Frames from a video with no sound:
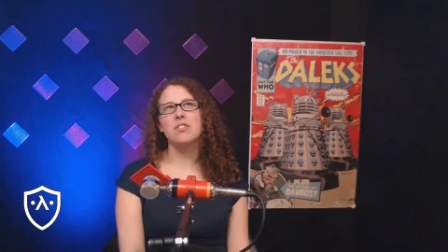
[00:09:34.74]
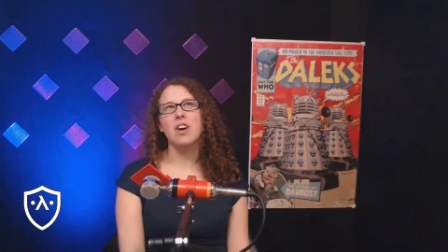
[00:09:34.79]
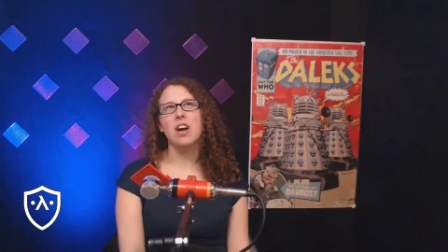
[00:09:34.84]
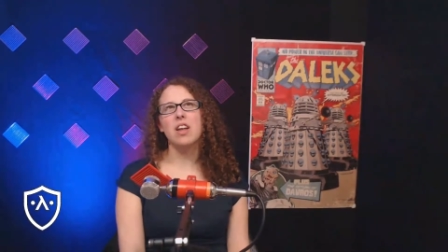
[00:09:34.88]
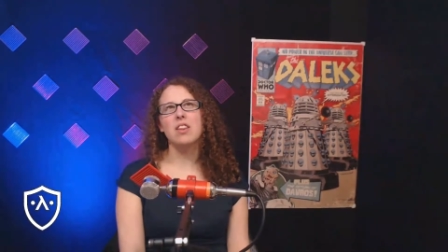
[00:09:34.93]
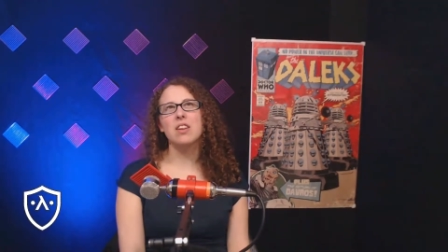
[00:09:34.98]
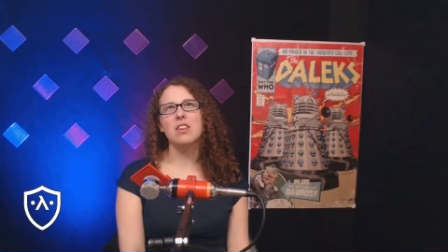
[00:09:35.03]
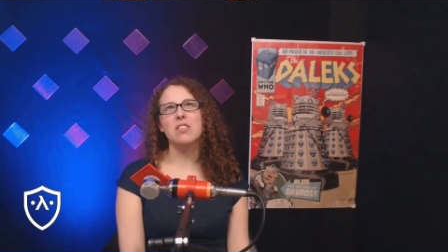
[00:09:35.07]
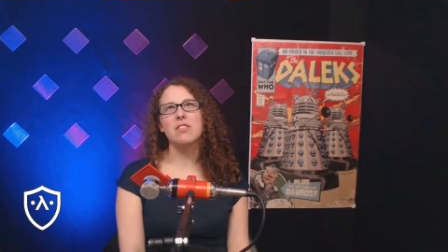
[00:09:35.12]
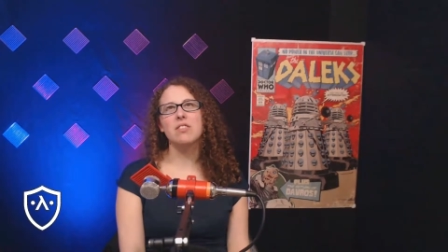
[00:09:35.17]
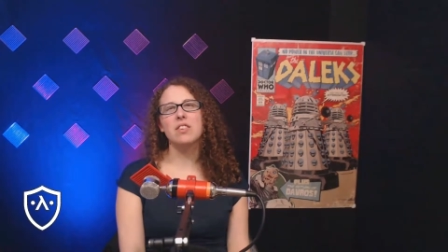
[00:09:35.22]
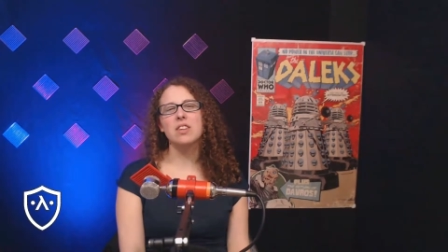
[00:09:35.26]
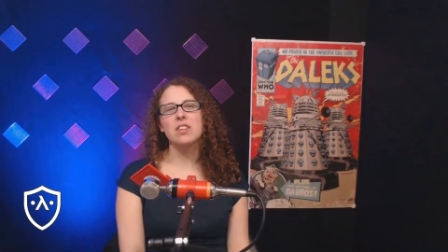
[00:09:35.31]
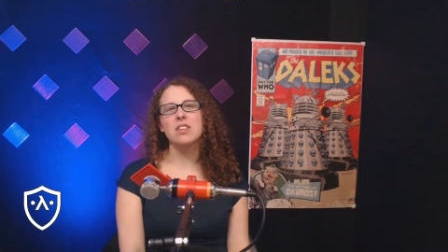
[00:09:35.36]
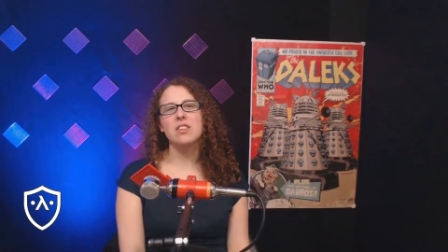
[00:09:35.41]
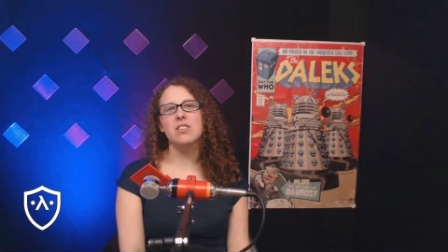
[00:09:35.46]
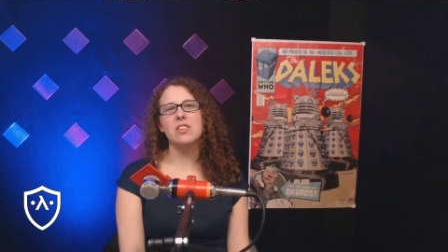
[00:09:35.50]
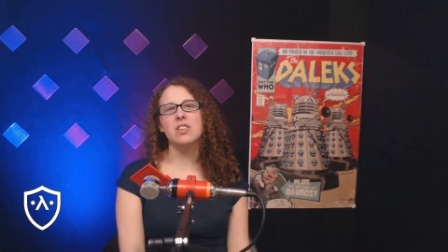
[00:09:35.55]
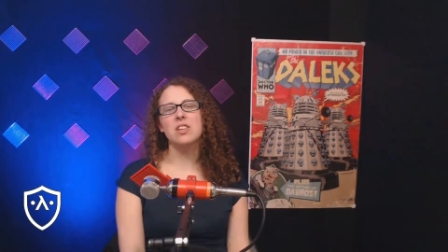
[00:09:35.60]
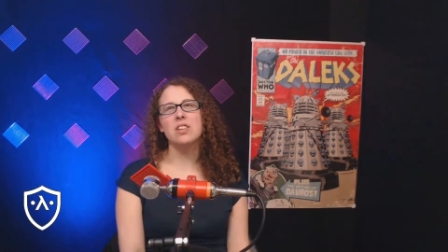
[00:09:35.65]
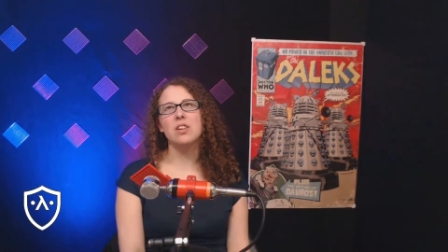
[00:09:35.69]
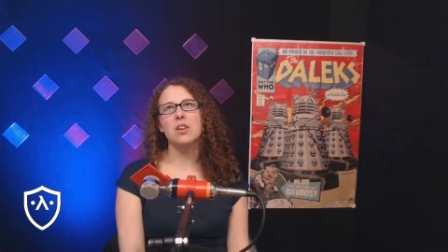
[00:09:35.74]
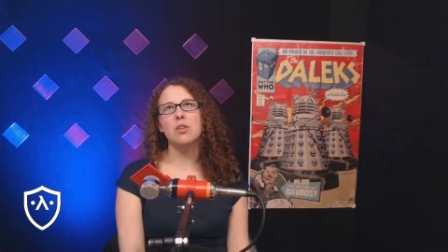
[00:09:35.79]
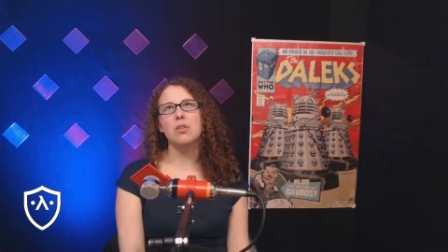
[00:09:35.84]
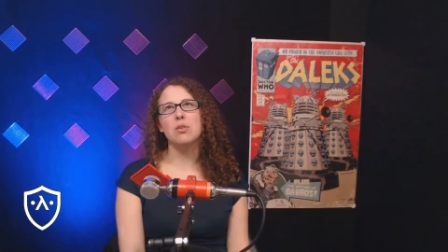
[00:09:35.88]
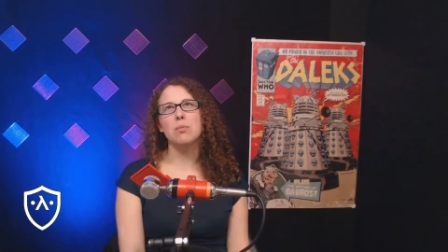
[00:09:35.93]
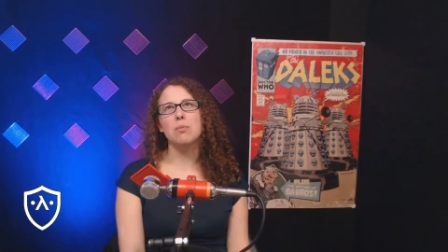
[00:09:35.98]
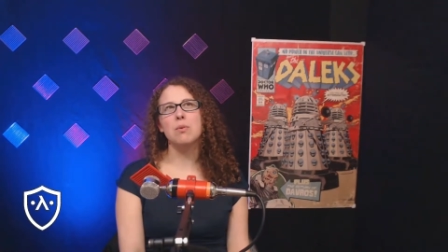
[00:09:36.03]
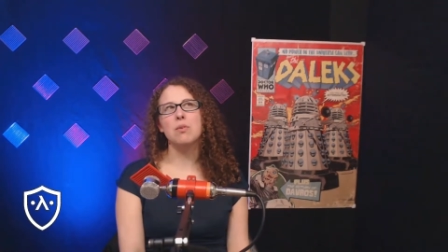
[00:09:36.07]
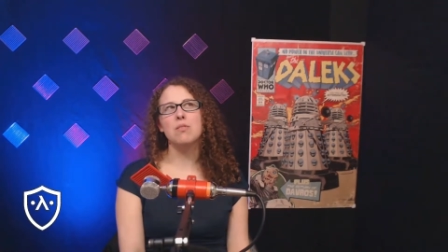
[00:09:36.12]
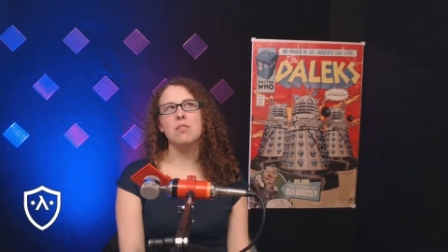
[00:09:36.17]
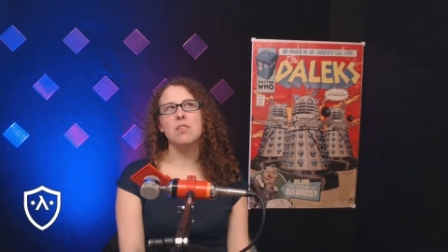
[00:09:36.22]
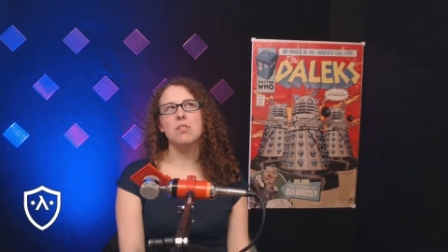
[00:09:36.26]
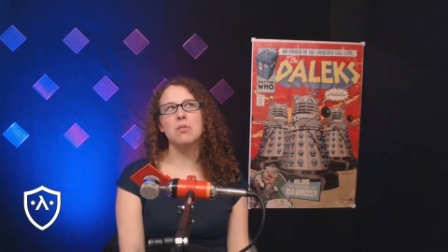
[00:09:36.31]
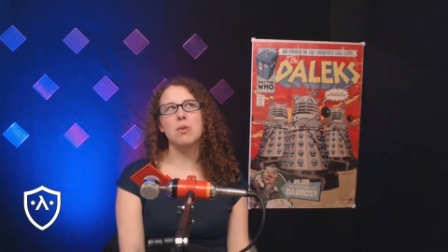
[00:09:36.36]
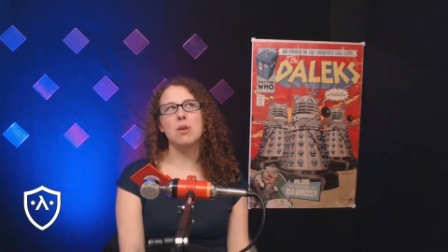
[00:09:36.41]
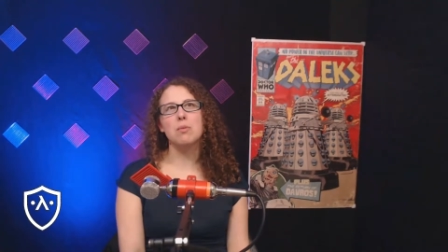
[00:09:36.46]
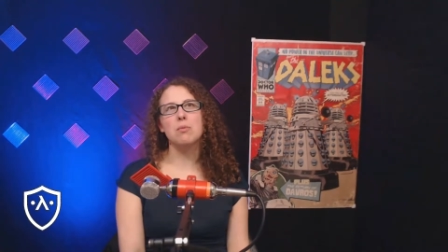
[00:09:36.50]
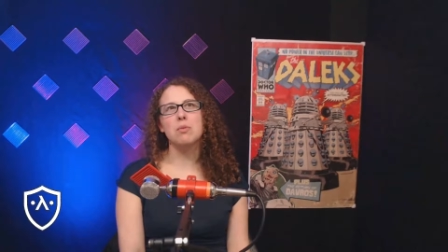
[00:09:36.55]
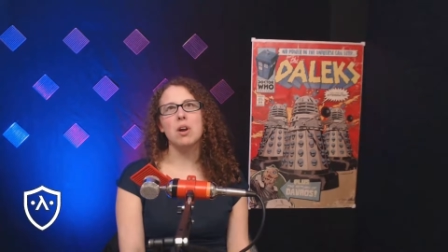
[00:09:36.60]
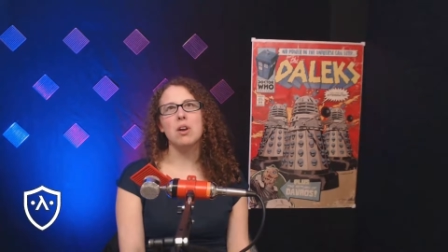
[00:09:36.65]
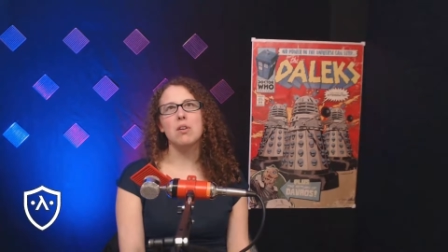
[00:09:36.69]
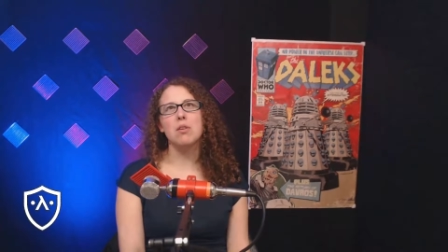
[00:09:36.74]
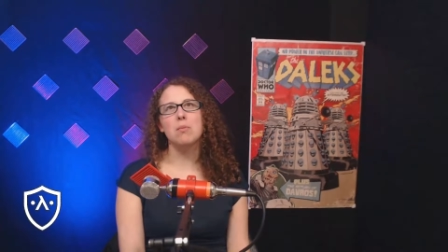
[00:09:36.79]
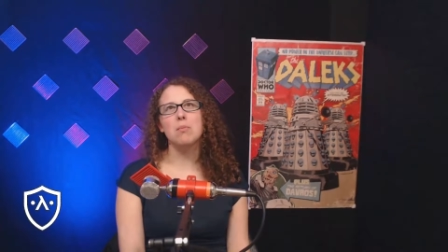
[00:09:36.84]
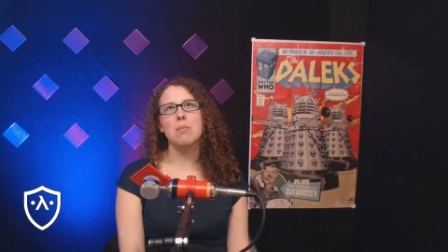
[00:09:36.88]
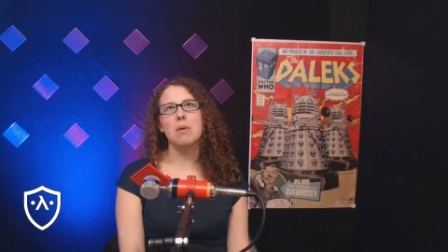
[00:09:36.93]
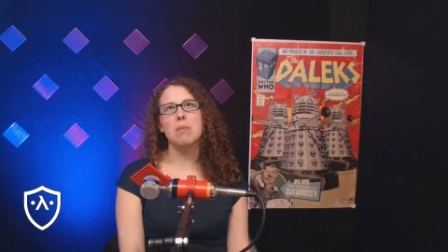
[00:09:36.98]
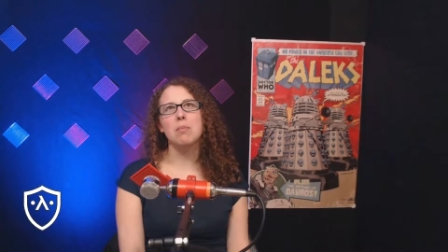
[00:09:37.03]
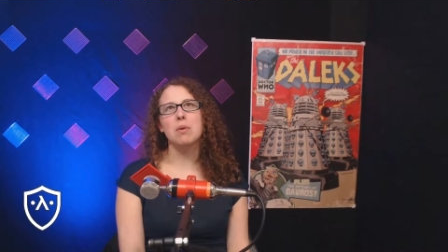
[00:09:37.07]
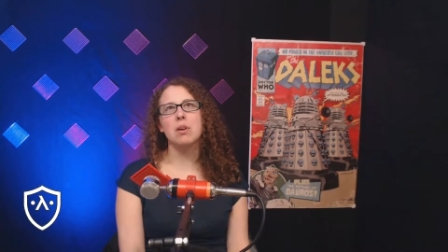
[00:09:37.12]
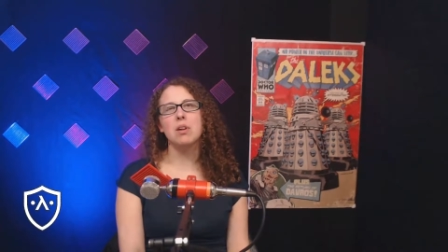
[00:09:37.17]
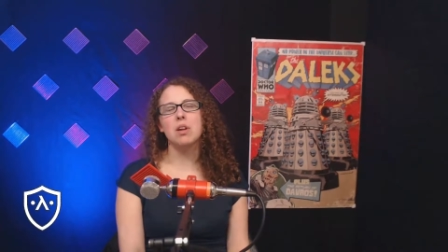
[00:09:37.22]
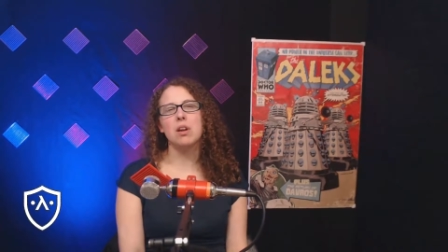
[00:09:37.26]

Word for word: think, villains in those movies, what I'm trying to remember.